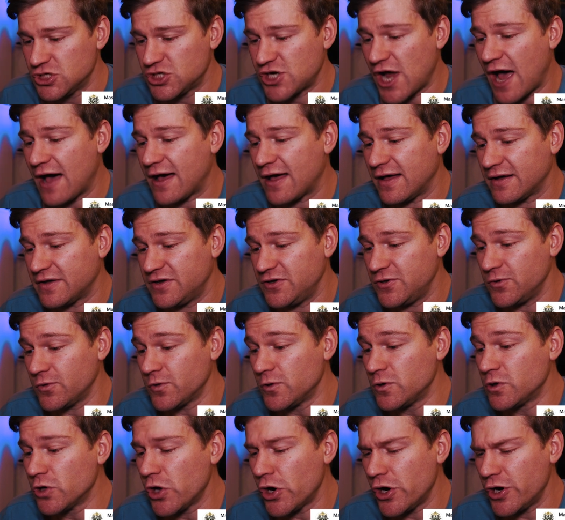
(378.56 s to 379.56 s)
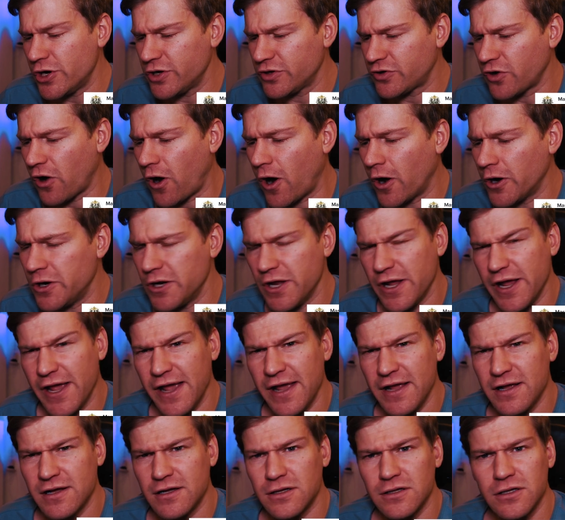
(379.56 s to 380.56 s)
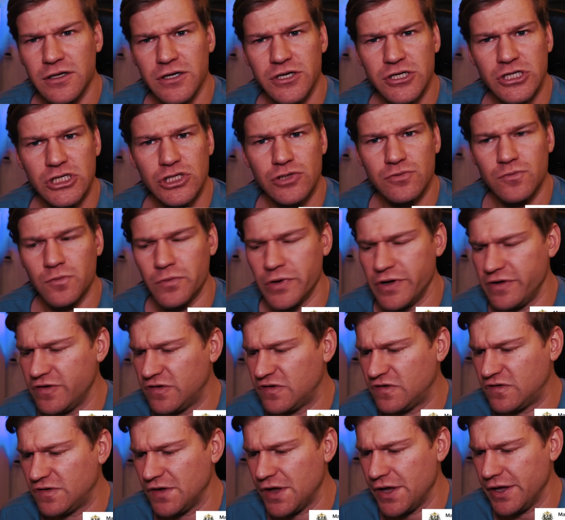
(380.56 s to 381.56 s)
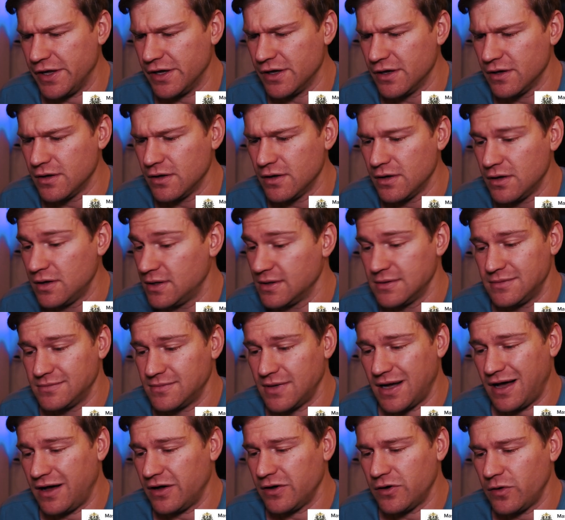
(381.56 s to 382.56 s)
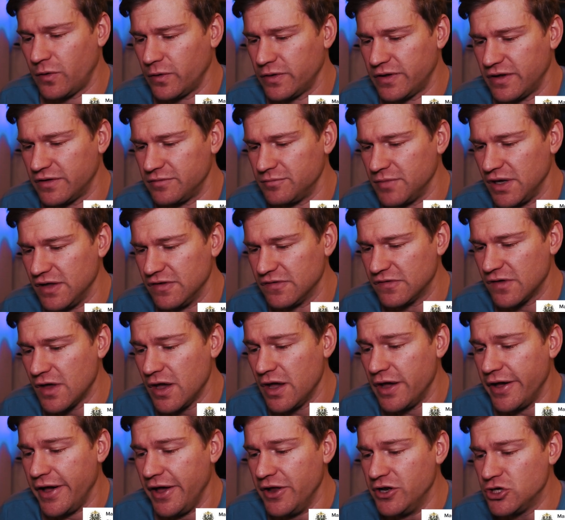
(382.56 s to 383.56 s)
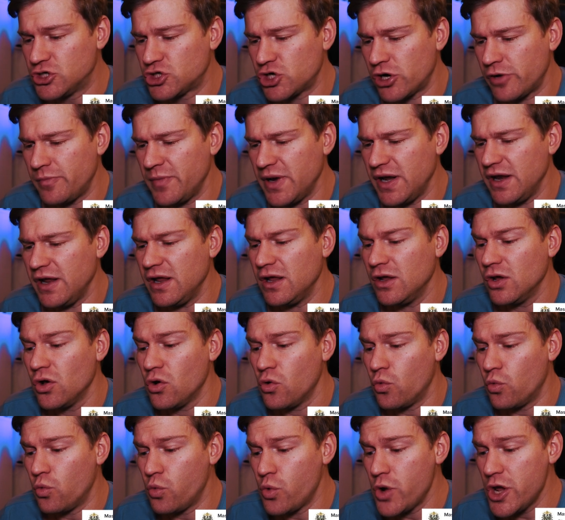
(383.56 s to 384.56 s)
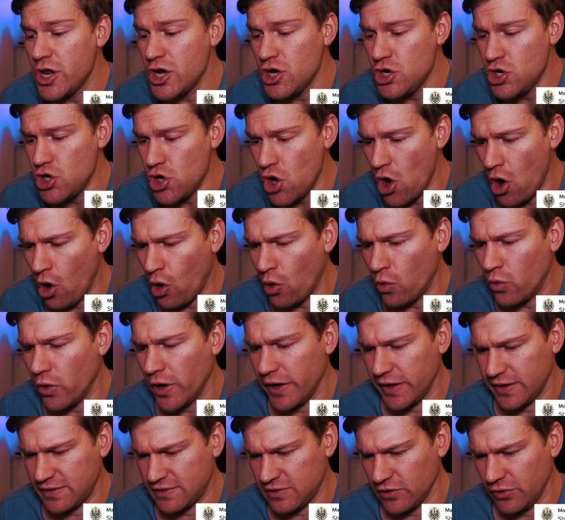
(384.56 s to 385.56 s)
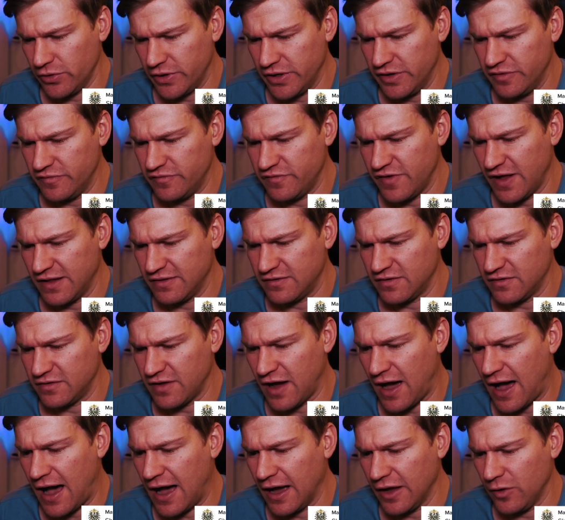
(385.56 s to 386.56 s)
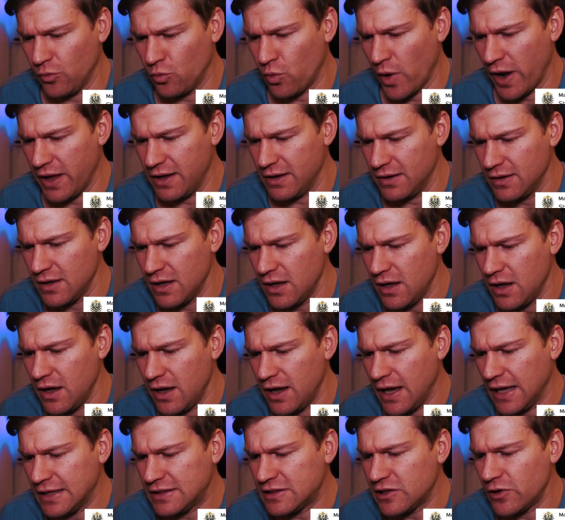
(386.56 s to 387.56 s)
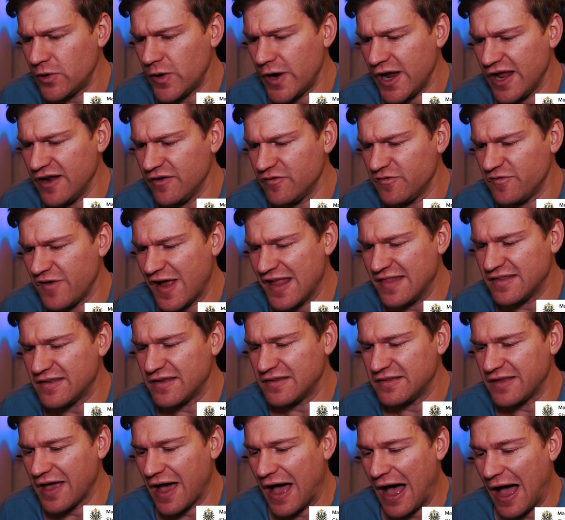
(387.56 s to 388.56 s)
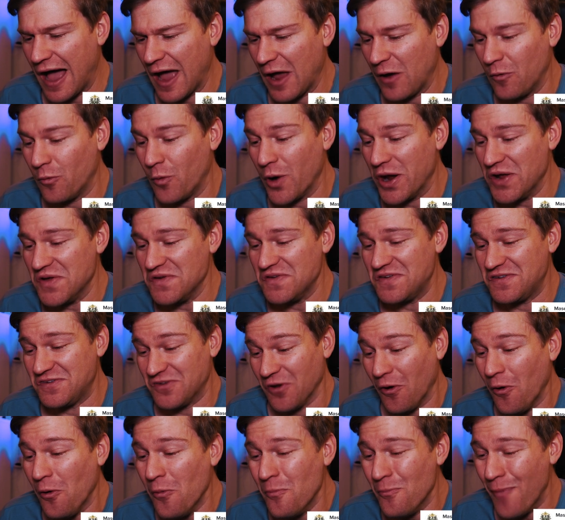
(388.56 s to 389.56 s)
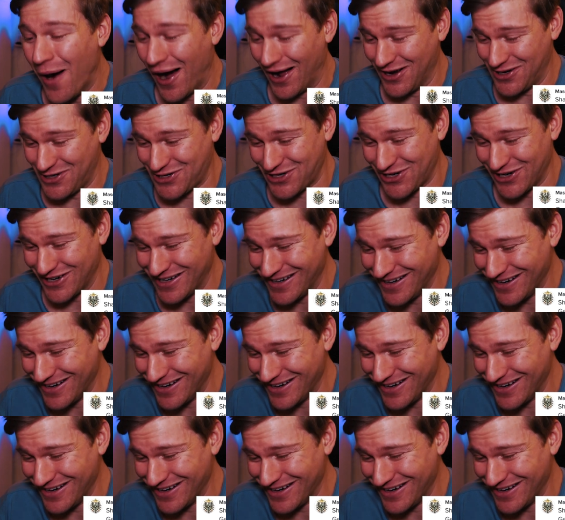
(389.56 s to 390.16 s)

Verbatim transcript: Shahak, you learned on English we see. I don't know what that means. In Germany, we know Hitler invented highway. Hitler invented the highway so much.